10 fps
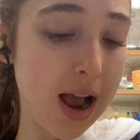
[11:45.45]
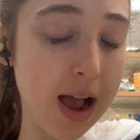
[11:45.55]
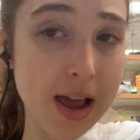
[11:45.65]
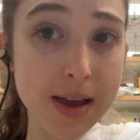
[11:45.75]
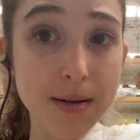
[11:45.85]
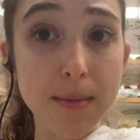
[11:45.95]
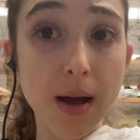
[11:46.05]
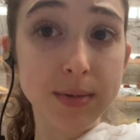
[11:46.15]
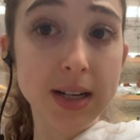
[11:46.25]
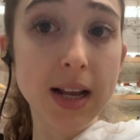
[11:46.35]
I am
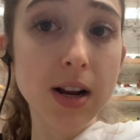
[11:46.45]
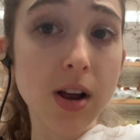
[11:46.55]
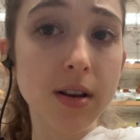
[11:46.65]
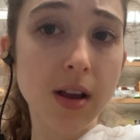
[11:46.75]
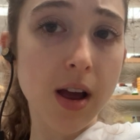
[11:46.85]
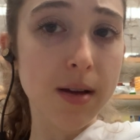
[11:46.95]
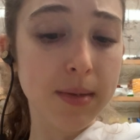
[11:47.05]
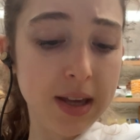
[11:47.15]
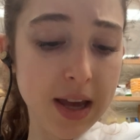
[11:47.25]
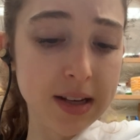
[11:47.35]
up to date on
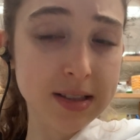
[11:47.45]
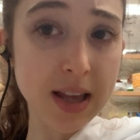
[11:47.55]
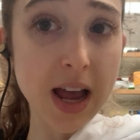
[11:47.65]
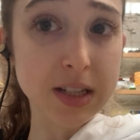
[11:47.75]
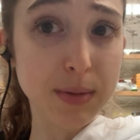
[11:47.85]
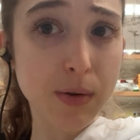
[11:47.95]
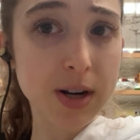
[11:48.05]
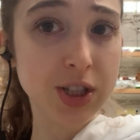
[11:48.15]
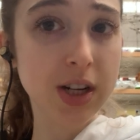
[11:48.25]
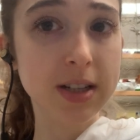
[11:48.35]
um, in case they ask me
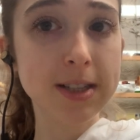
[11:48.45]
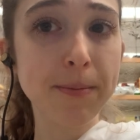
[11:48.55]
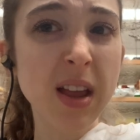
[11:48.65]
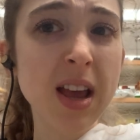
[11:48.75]
questions.